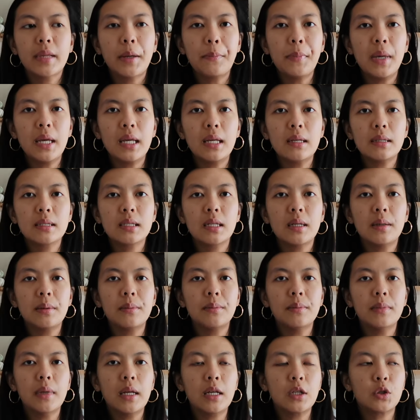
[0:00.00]
making
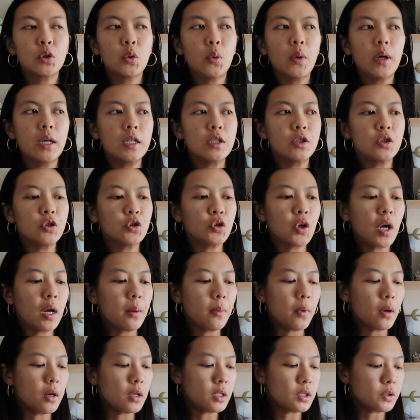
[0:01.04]
some like toys or dry
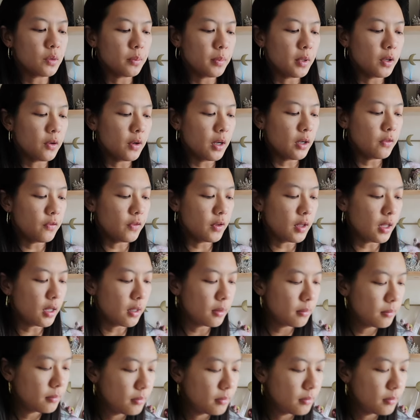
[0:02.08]
balls would be great for that.